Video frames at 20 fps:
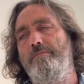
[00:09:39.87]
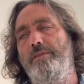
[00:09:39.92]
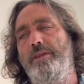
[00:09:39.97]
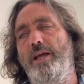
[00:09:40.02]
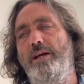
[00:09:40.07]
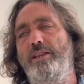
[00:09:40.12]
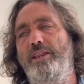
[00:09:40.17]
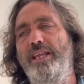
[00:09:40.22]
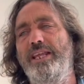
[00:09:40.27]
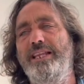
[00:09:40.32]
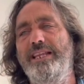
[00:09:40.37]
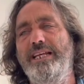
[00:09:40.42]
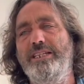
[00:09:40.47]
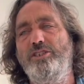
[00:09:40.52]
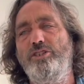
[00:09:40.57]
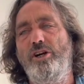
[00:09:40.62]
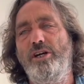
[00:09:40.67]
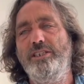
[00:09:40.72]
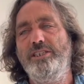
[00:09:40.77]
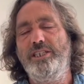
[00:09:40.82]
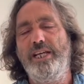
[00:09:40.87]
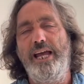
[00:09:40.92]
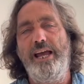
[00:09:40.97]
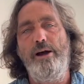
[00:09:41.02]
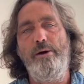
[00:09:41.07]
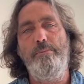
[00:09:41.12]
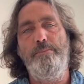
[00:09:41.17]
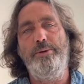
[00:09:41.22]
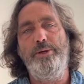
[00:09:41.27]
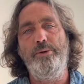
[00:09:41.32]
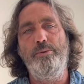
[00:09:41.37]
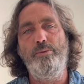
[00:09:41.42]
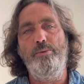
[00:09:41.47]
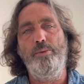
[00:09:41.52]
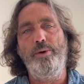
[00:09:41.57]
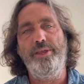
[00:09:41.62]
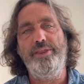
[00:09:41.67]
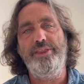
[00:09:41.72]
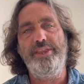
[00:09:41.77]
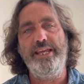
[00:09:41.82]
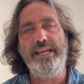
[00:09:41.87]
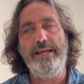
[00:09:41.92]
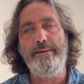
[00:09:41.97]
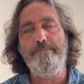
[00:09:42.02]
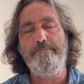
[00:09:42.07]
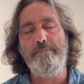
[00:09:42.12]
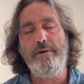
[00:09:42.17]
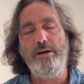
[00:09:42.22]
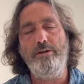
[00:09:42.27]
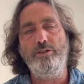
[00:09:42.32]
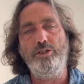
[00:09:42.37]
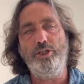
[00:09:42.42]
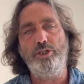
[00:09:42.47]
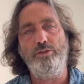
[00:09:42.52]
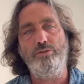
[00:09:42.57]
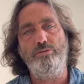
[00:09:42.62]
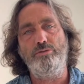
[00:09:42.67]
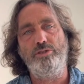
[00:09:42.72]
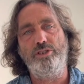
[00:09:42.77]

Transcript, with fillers: I think they're trying to help you with the emotional